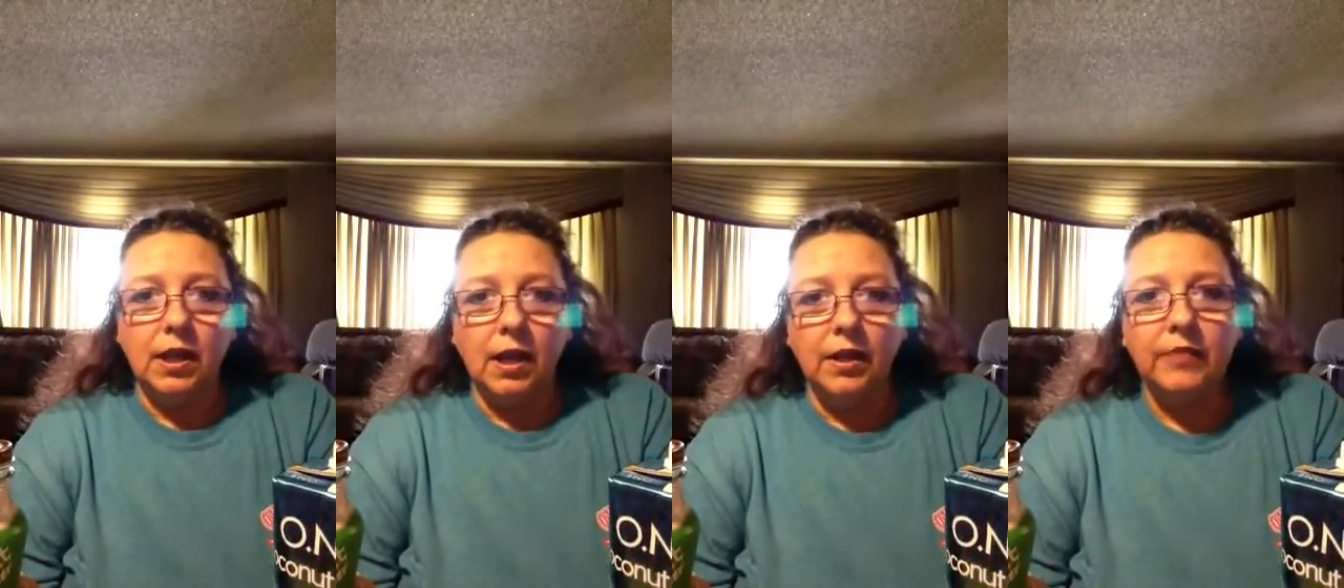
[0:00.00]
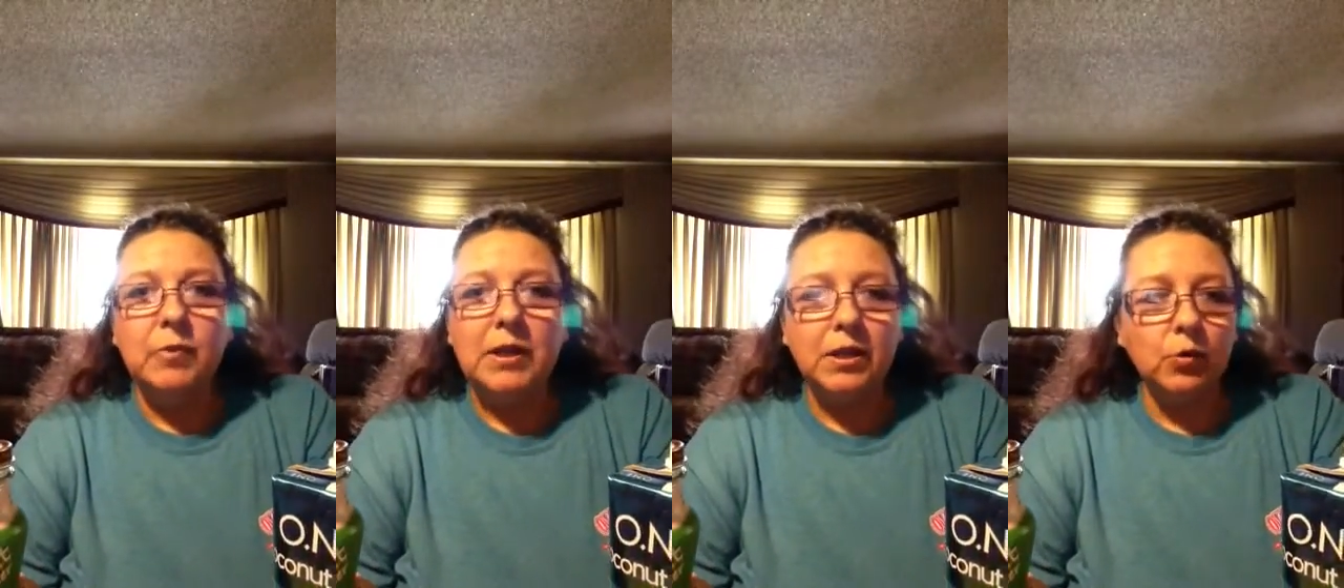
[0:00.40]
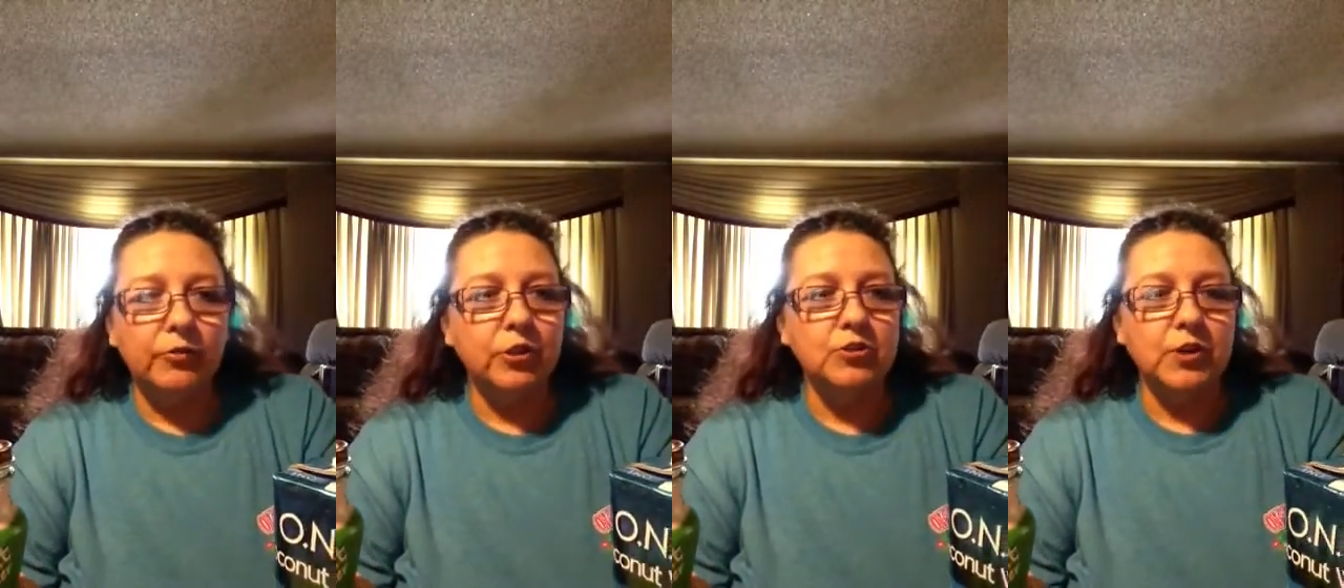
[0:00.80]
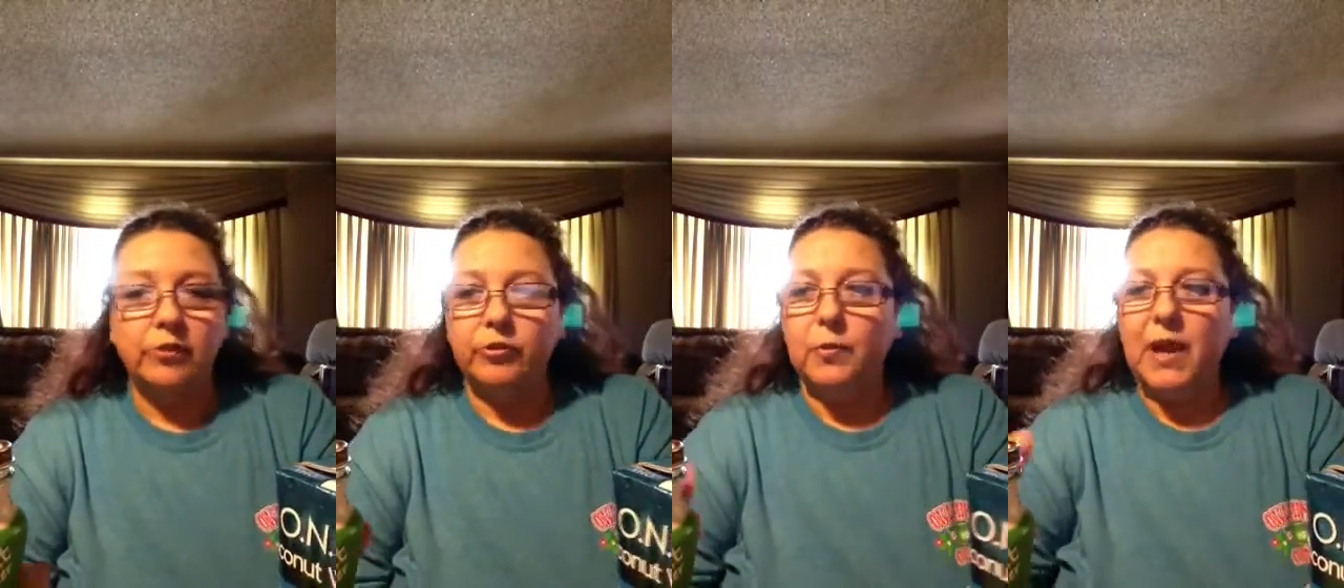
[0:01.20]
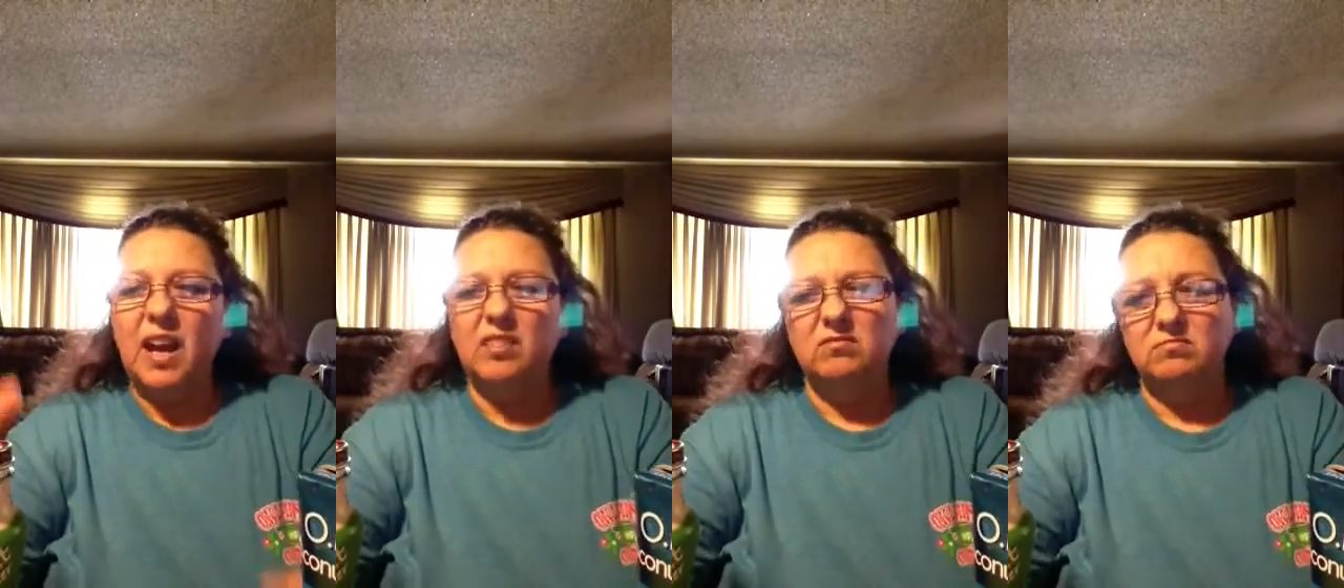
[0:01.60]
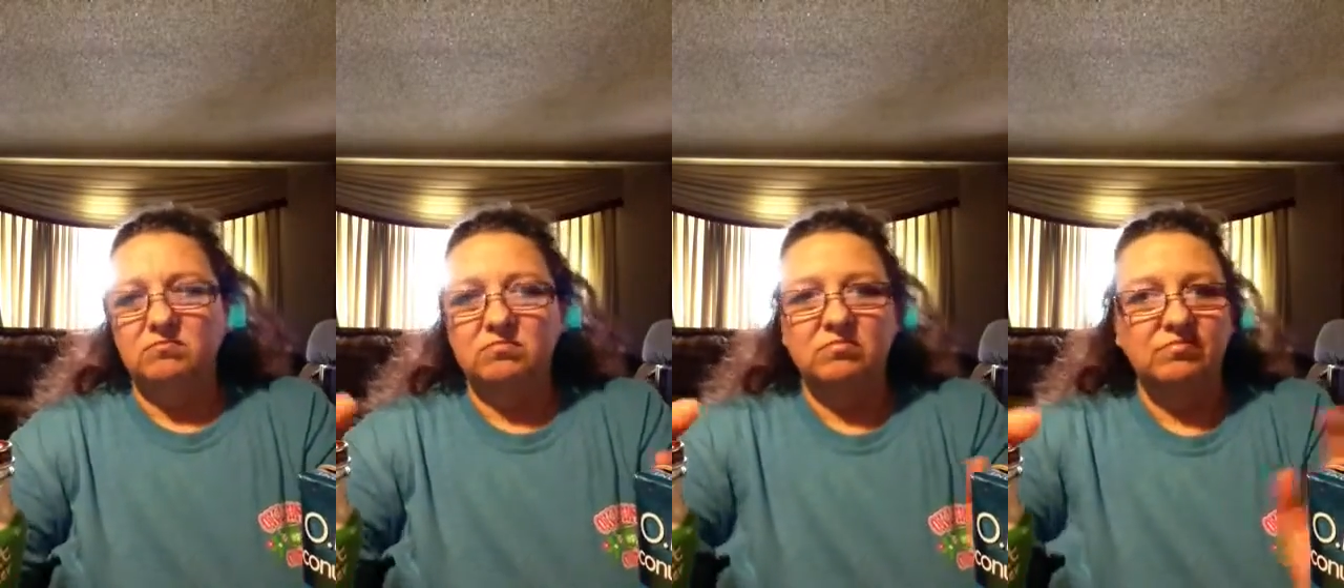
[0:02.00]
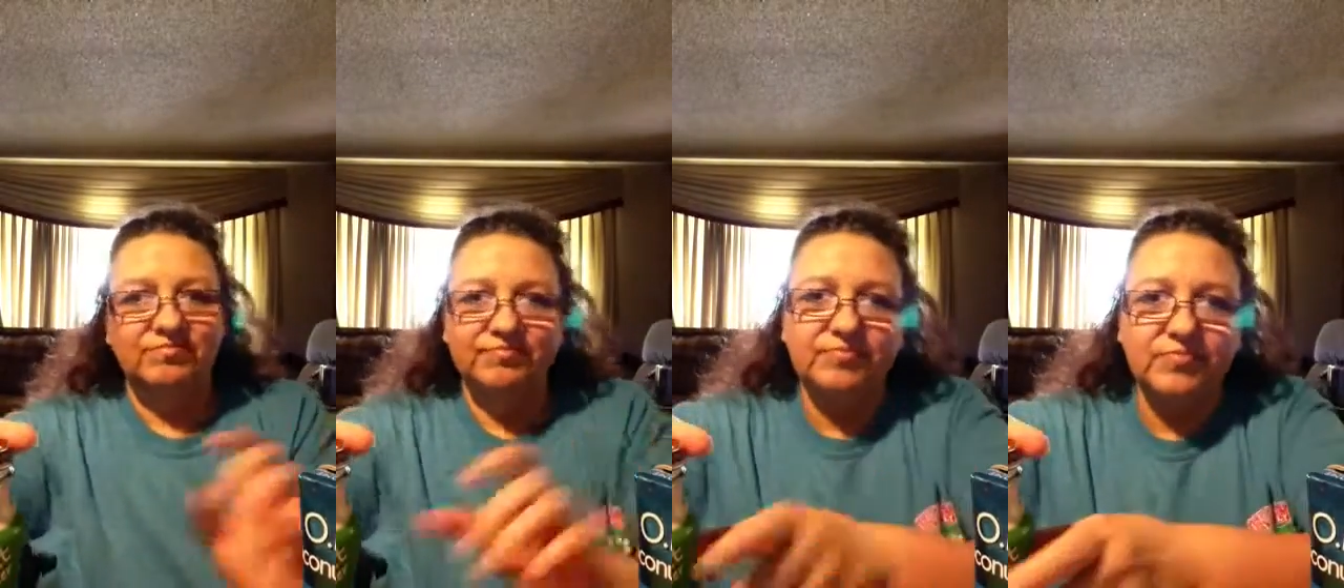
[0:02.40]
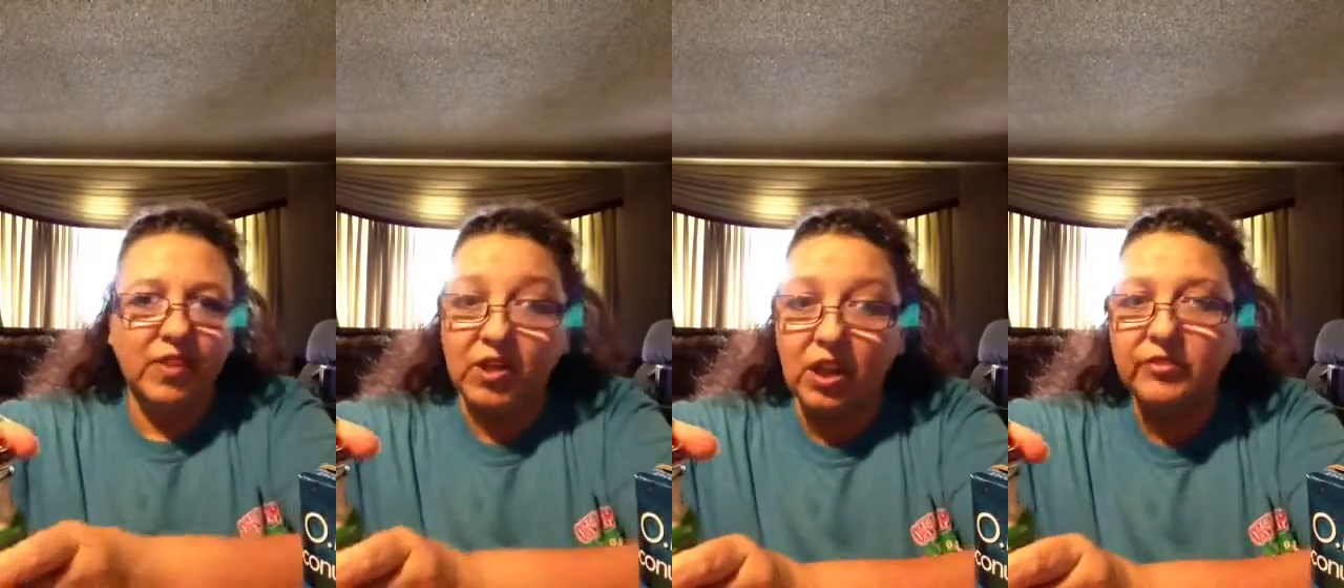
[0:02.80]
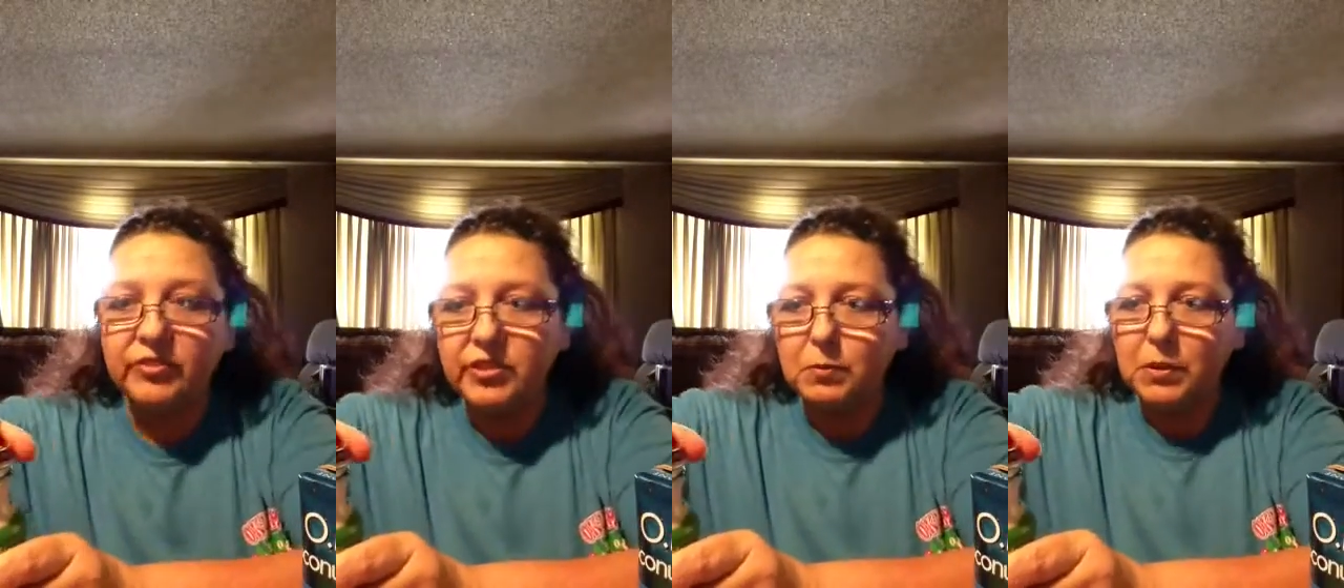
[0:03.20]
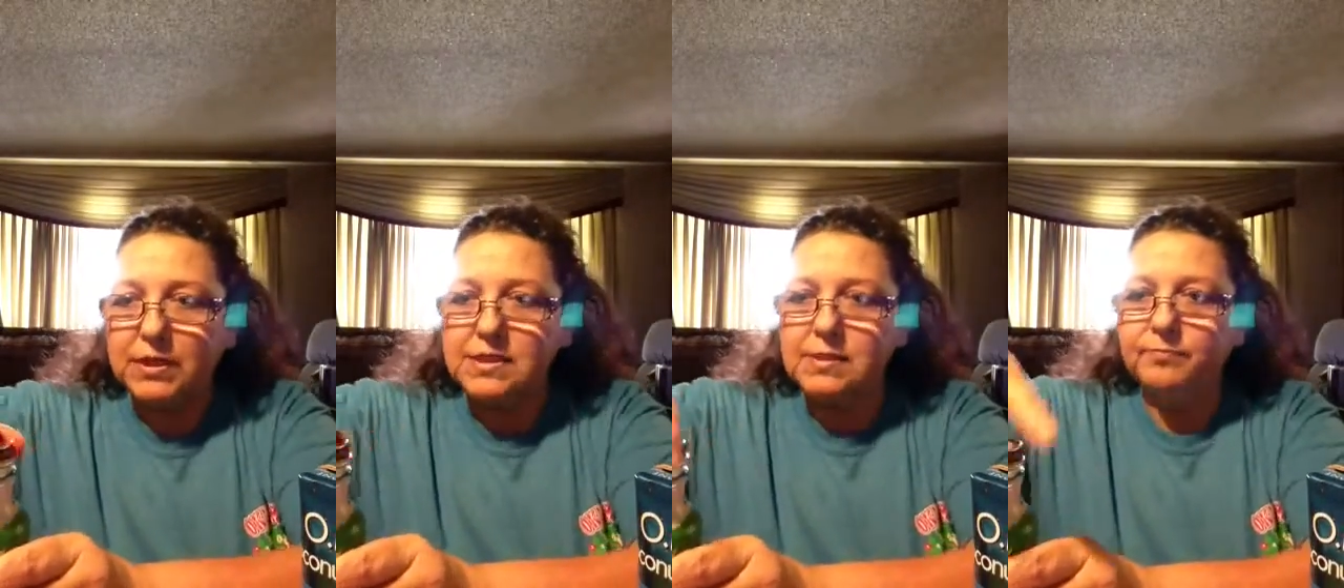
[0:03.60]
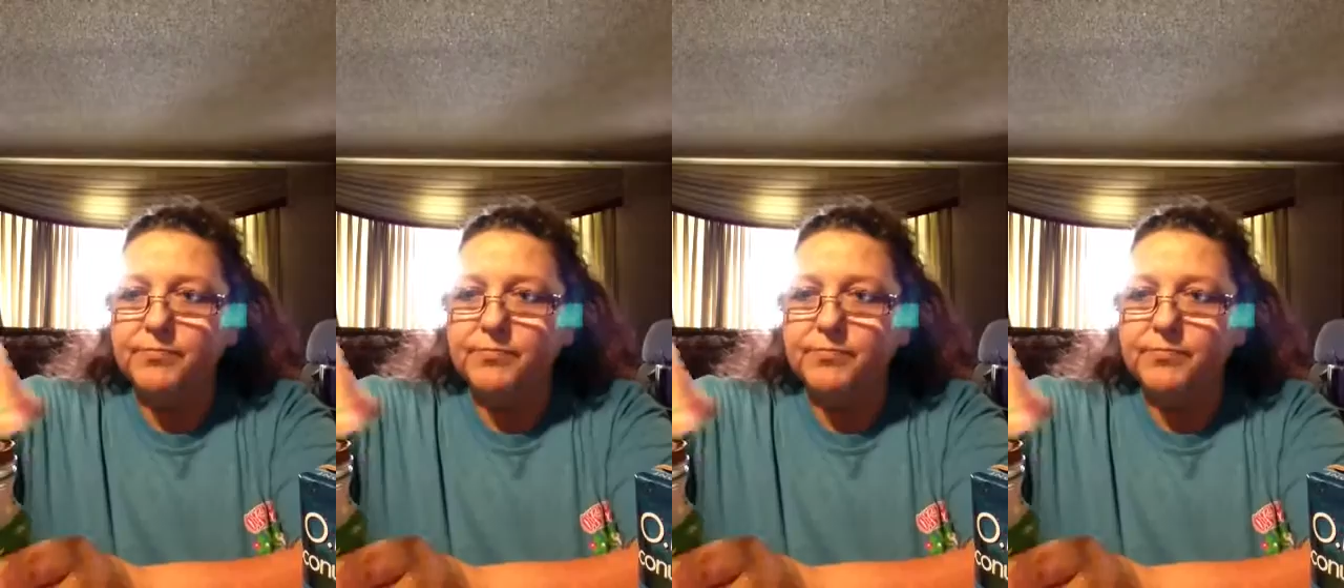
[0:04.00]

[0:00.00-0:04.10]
They've been in the refrigerator for about, mm, not very long, 15 minutes.